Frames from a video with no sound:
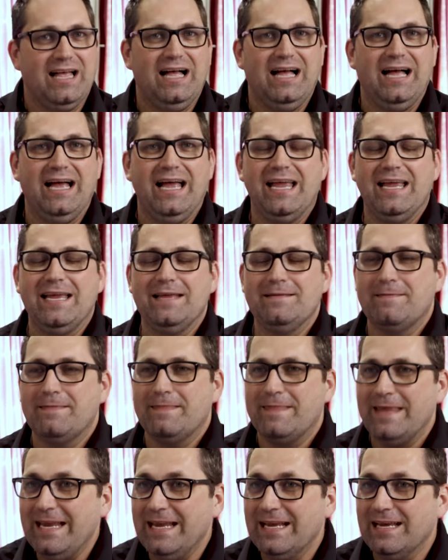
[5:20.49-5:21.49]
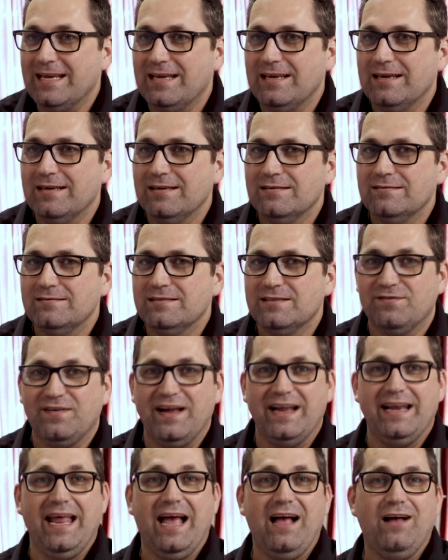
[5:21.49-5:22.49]
I think to
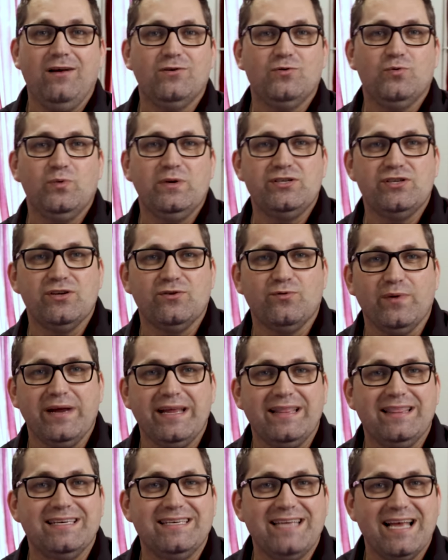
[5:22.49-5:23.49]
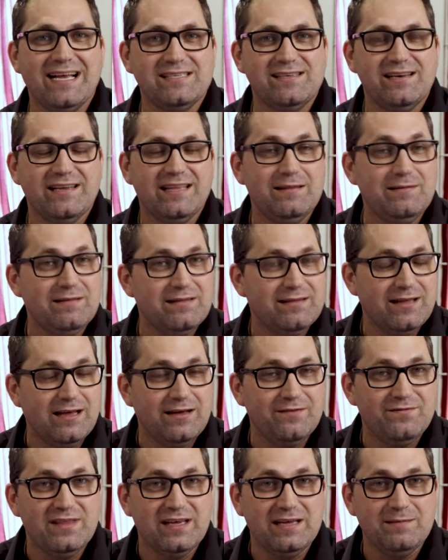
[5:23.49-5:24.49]
find out, we should read the text
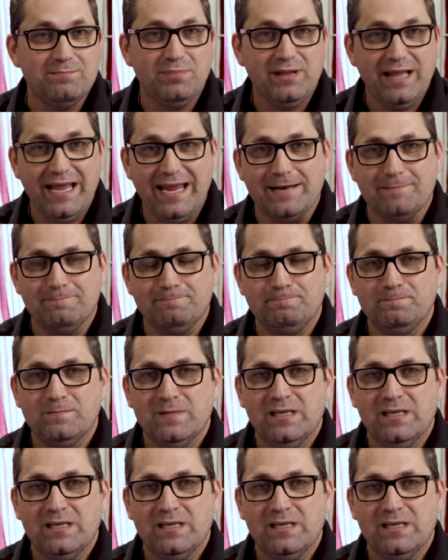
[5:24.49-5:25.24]
of the complaint.